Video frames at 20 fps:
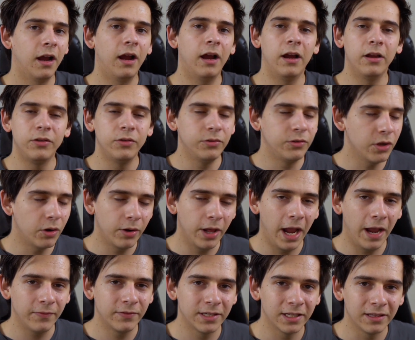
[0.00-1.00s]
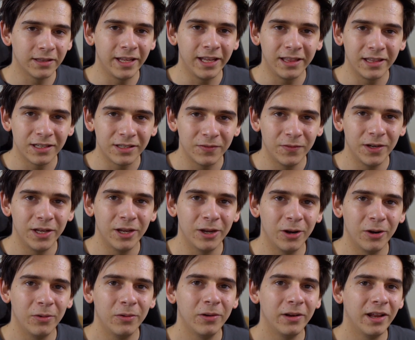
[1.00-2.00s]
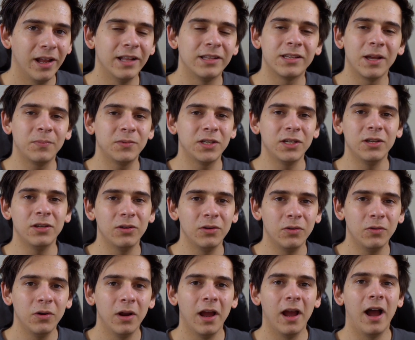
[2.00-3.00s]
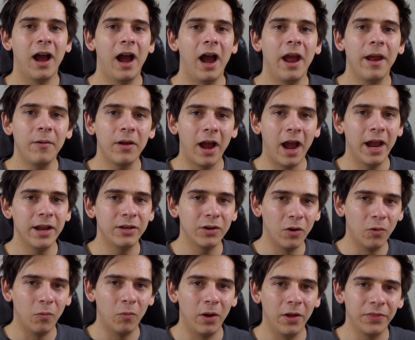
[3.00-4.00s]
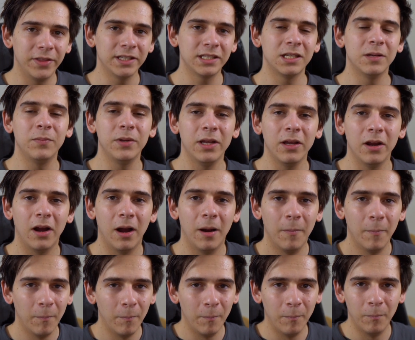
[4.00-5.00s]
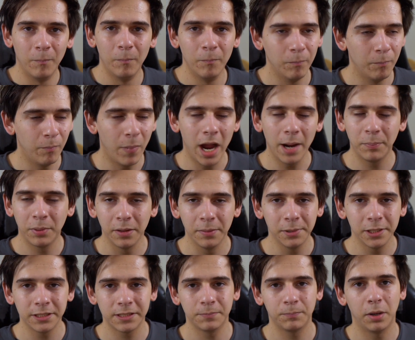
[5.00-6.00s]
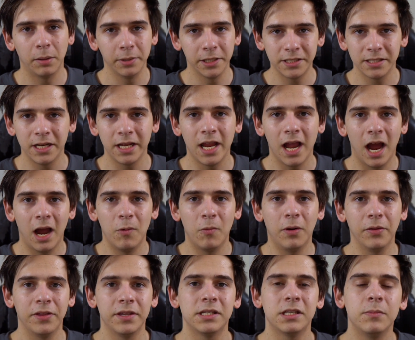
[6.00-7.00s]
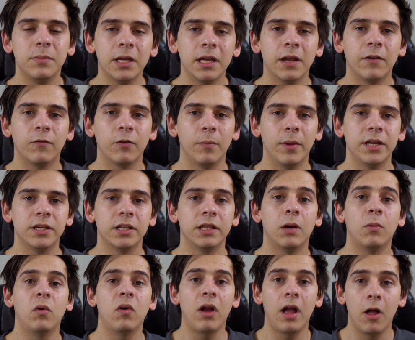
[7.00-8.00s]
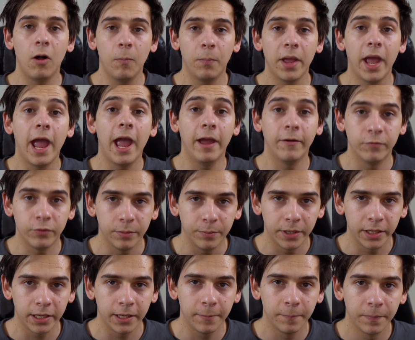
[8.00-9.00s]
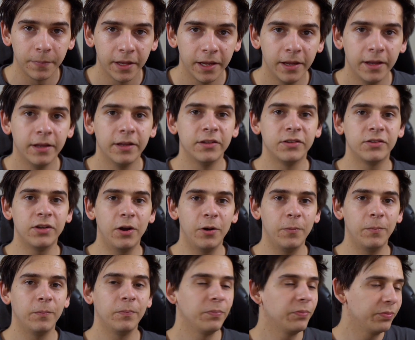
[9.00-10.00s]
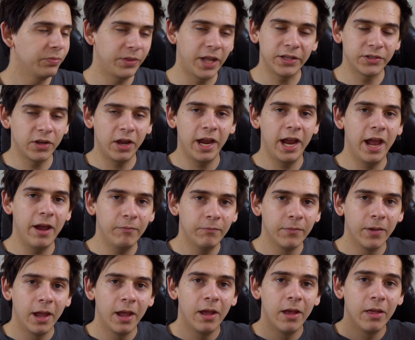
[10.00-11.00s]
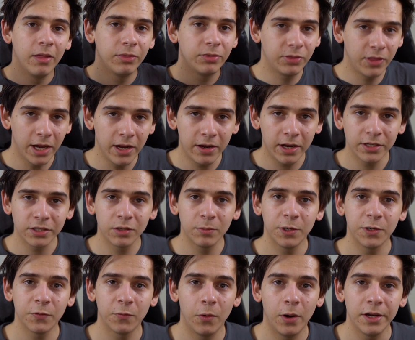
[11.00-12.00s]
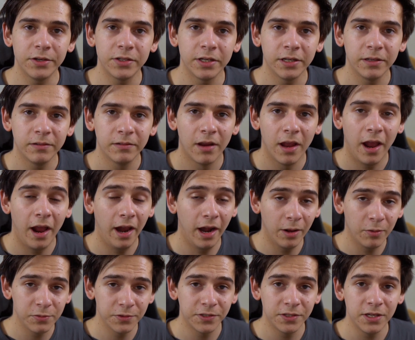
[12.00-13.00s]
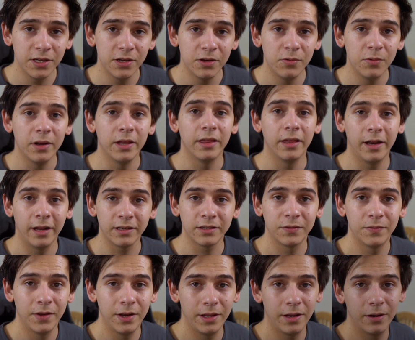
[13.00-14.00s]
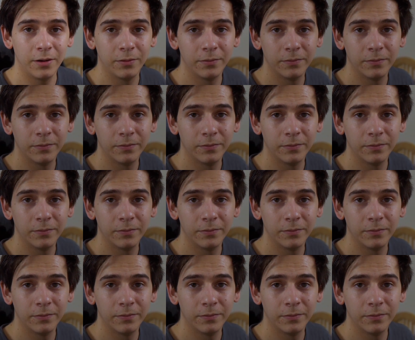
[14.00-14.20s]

you don't have to link this video. It's up to you. I don't want this to be my publicity. I want this to be information that will help everybody. So that's all I have. Thank you guys so much for watching, and I will see you in the next video.